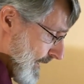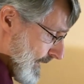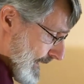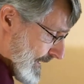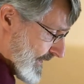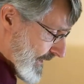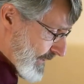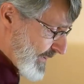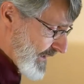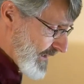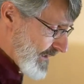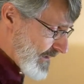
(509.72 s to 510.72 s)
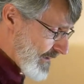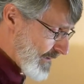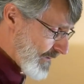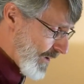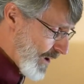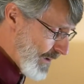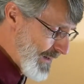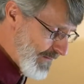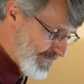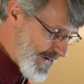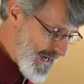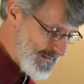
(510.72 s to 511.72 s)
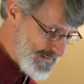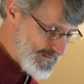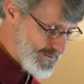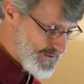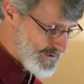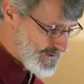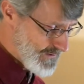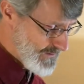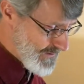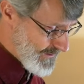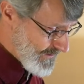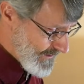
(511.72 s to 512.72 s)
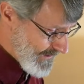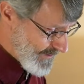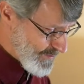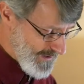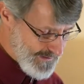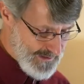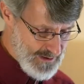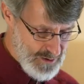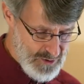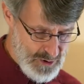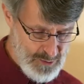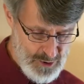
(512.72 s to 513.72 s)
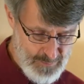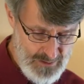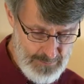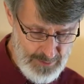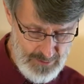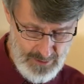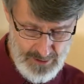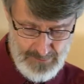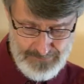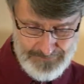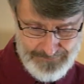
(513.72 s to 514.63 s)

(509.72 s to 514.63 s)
that's going to be all about violence and trying to kill Jewish people, Lord.